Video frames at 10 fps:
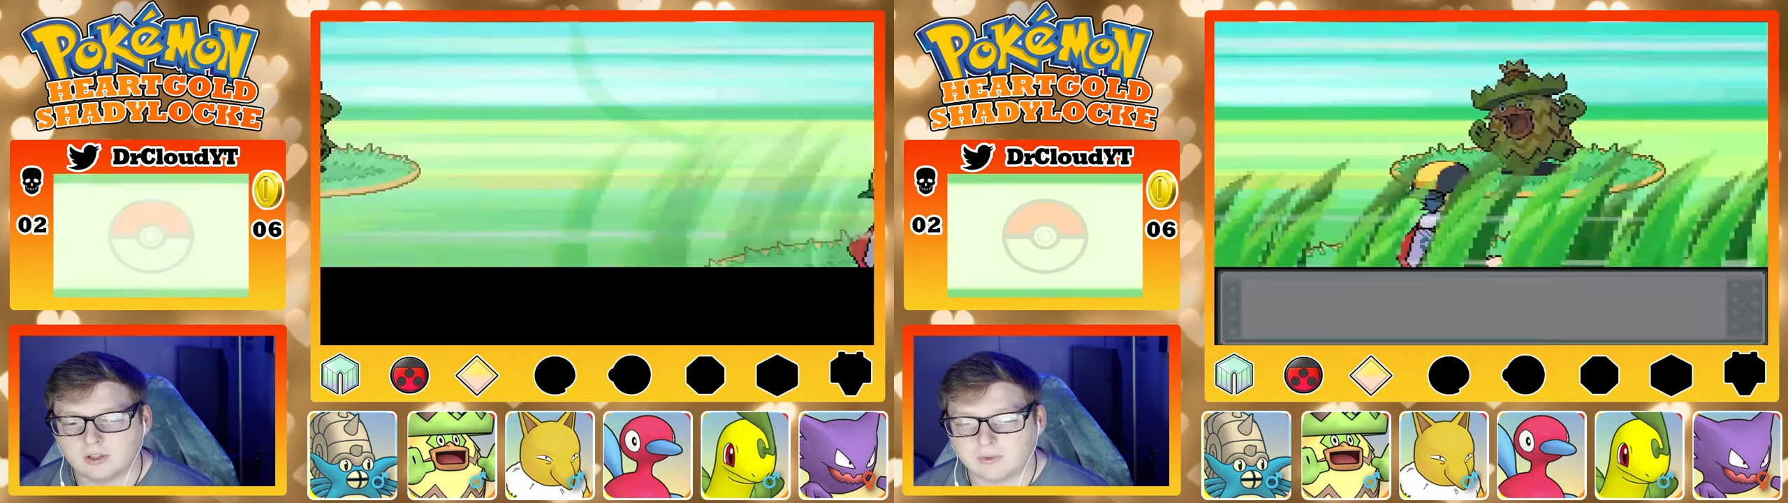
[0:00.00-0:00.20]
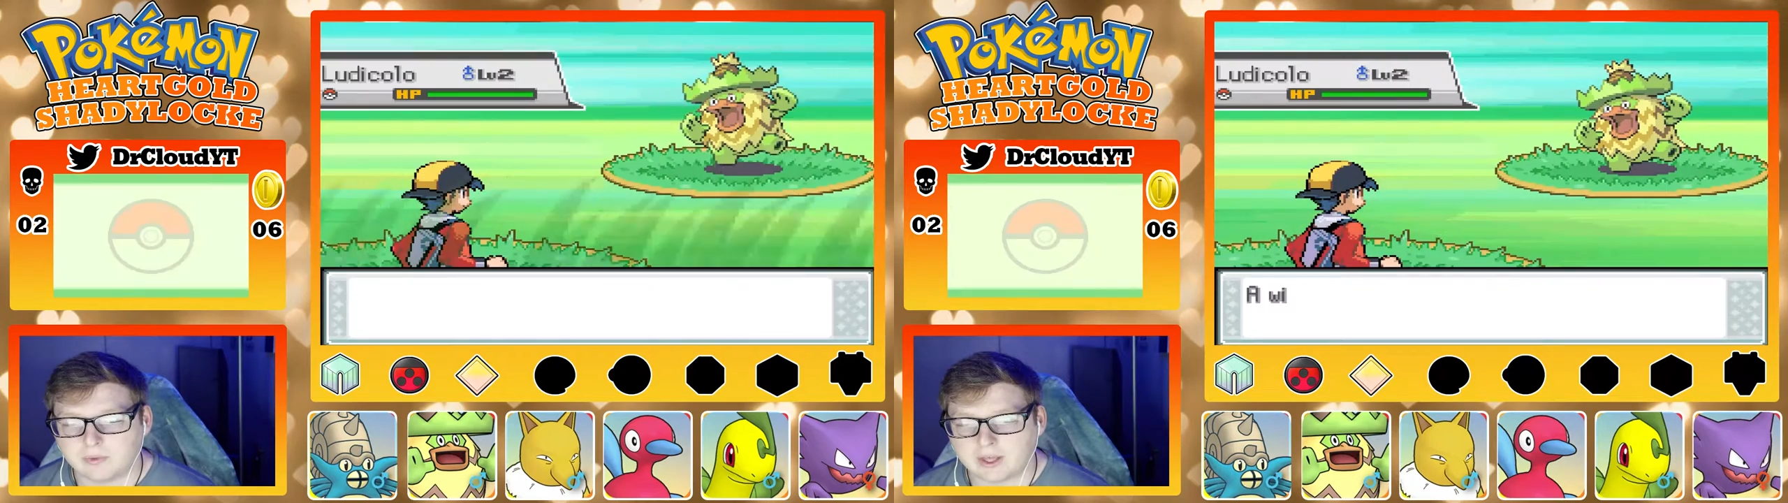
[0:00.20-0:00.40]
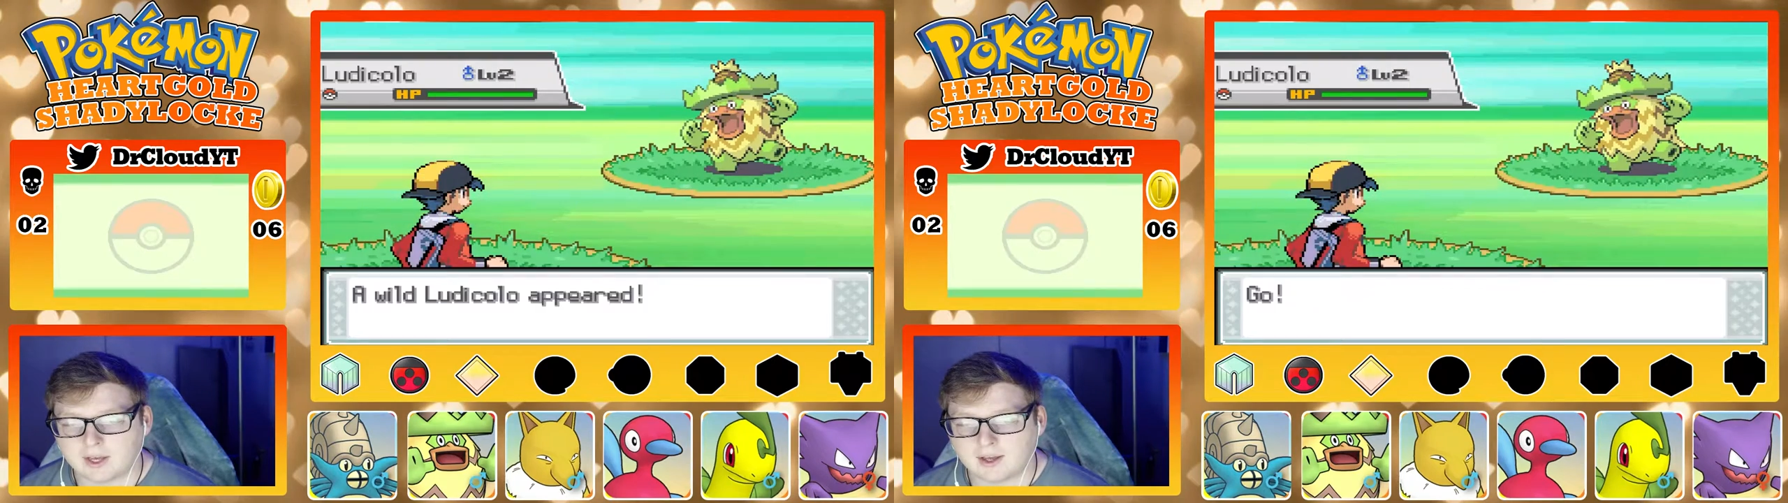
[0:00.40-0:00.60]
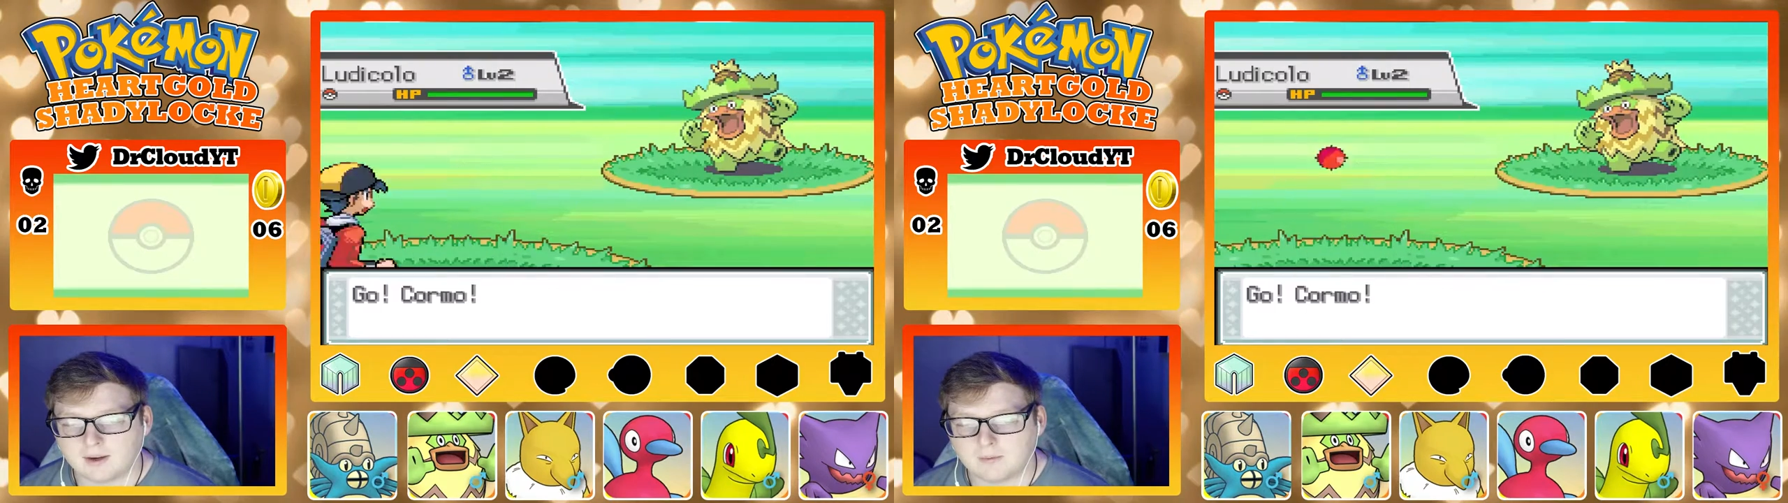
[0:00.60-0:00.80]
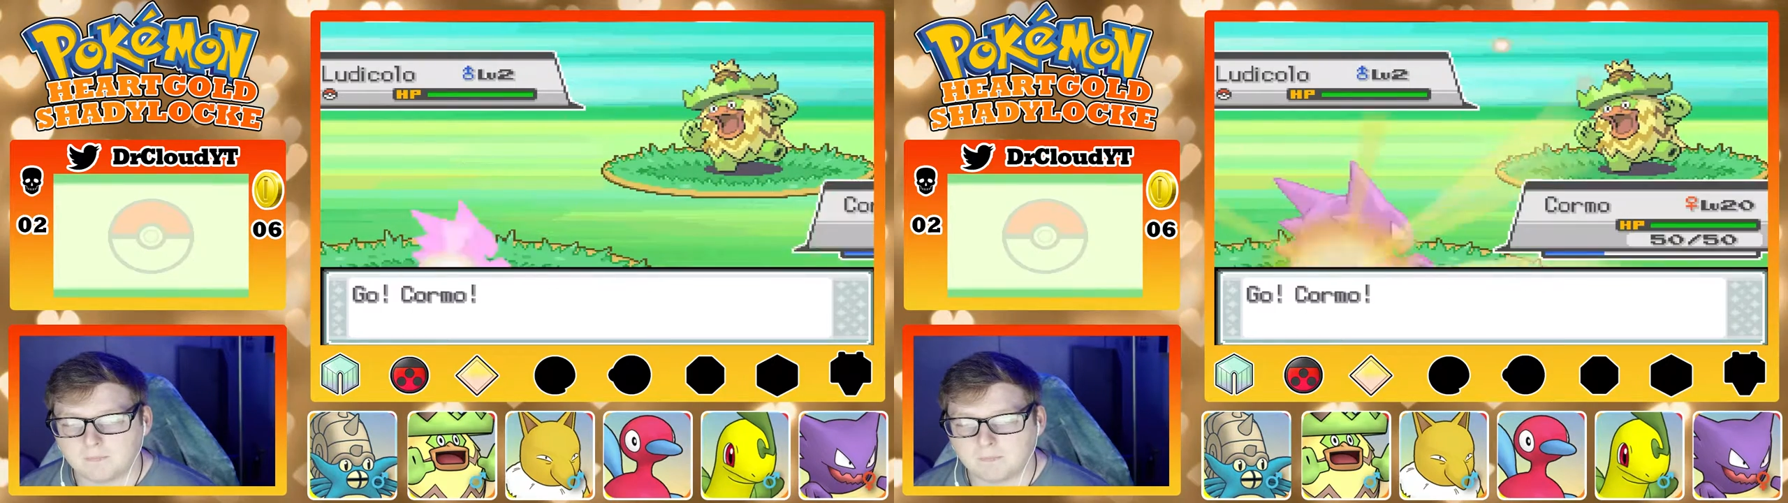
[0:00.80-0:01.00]
that
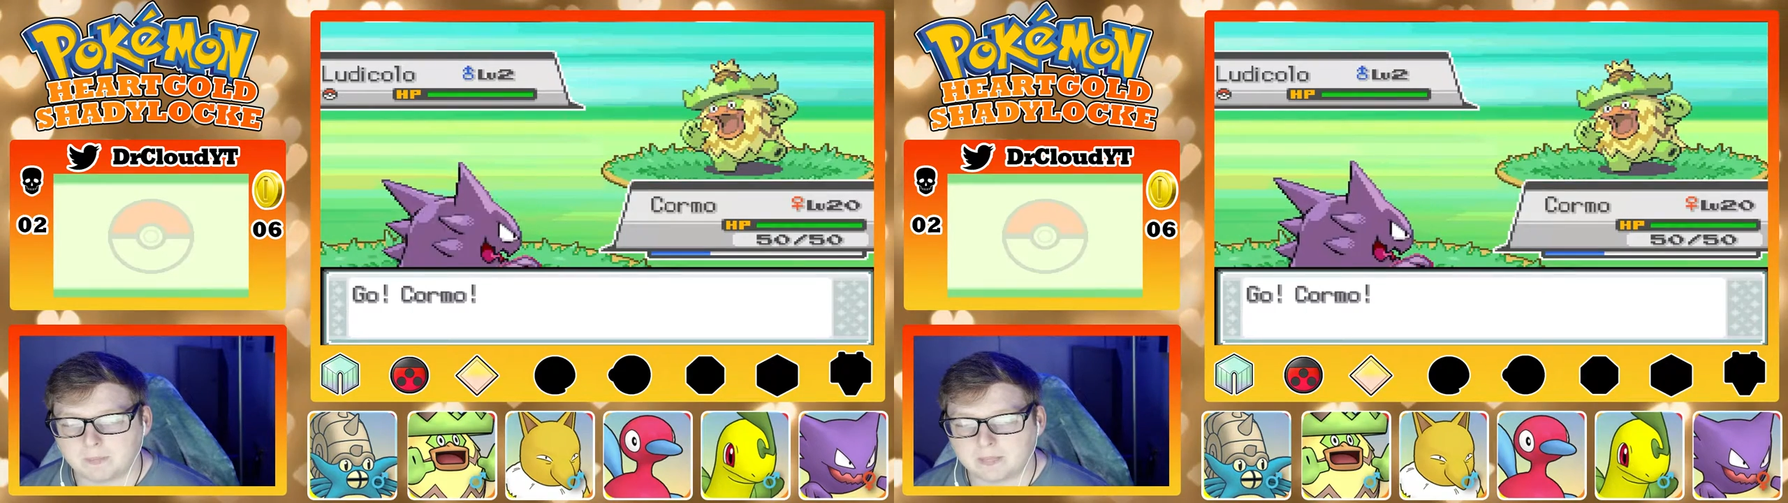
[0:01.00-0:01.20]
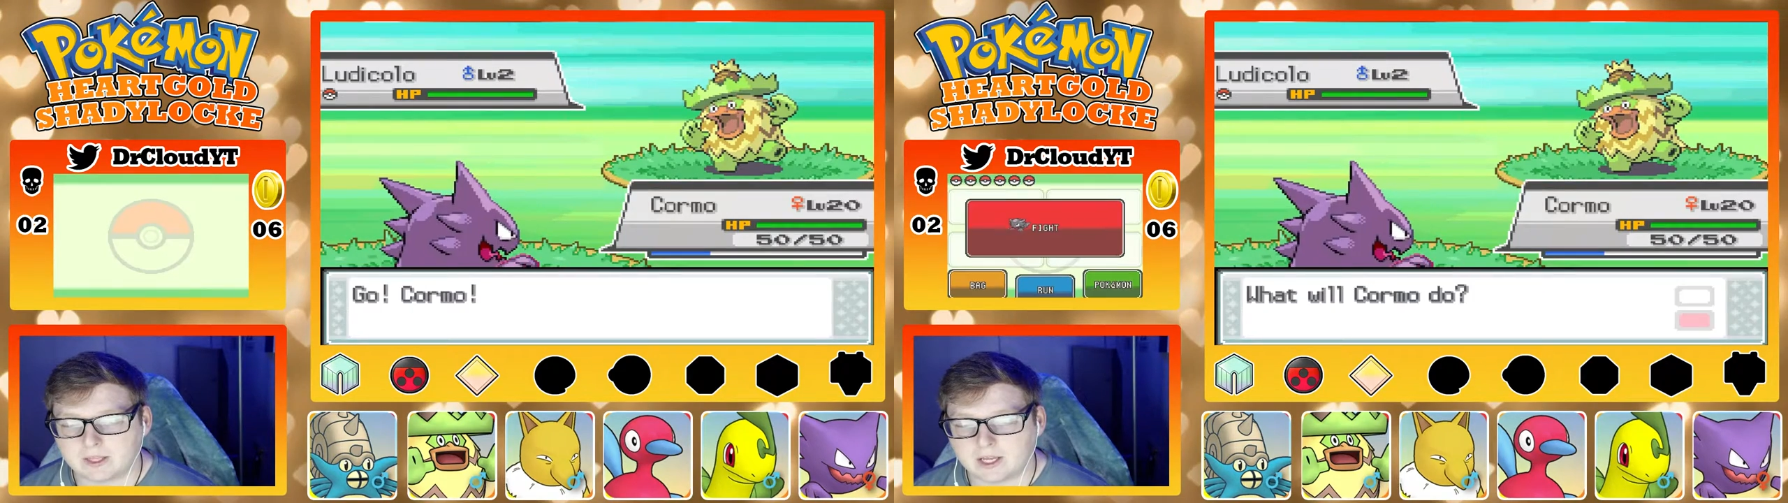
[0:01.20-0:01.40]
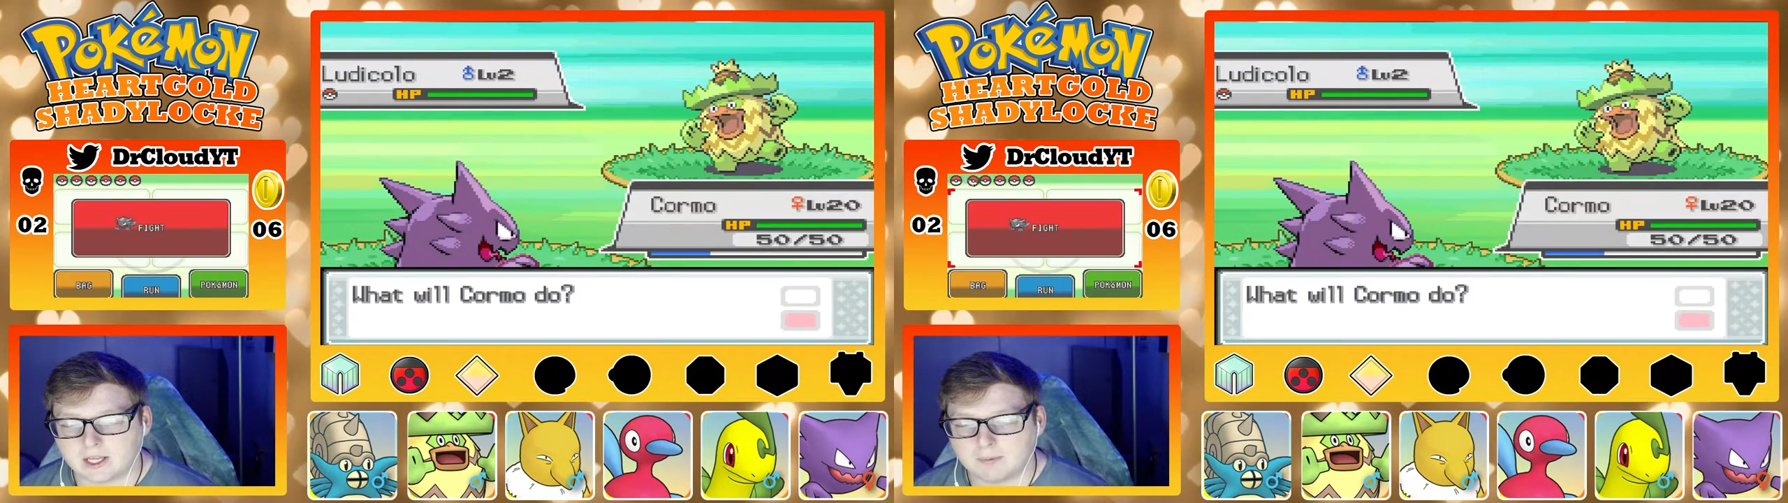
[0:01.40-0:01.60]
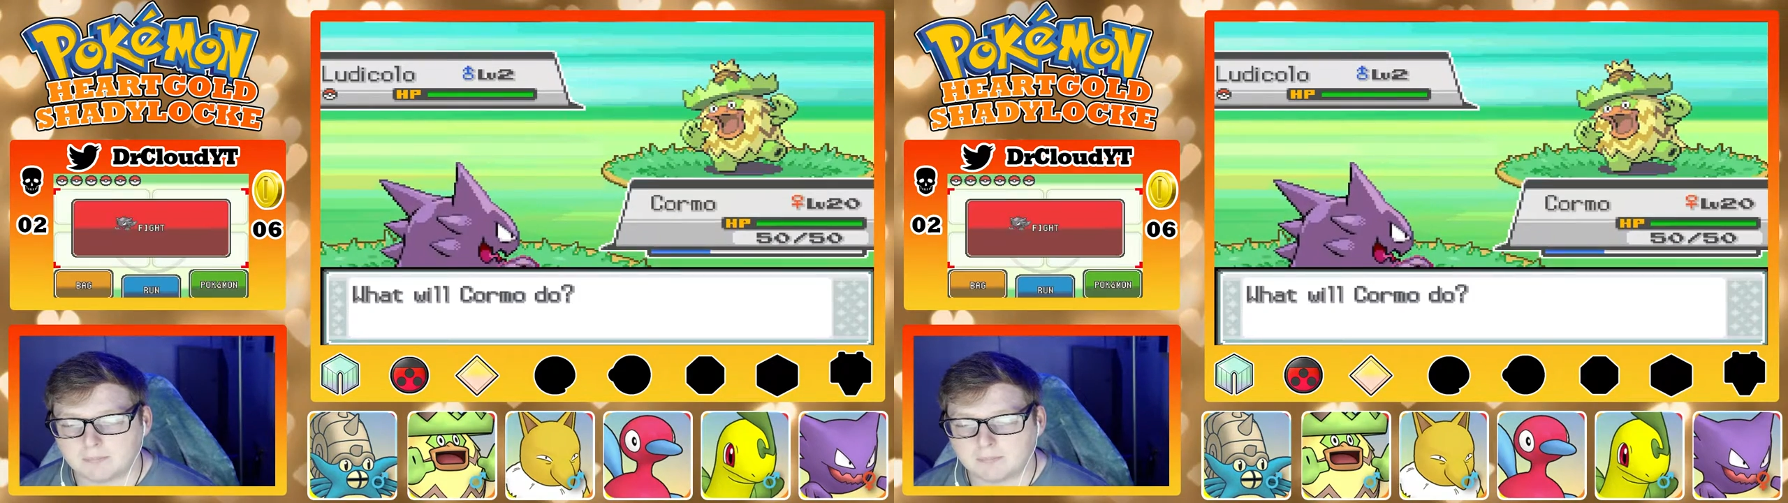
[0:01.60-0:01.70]
I'm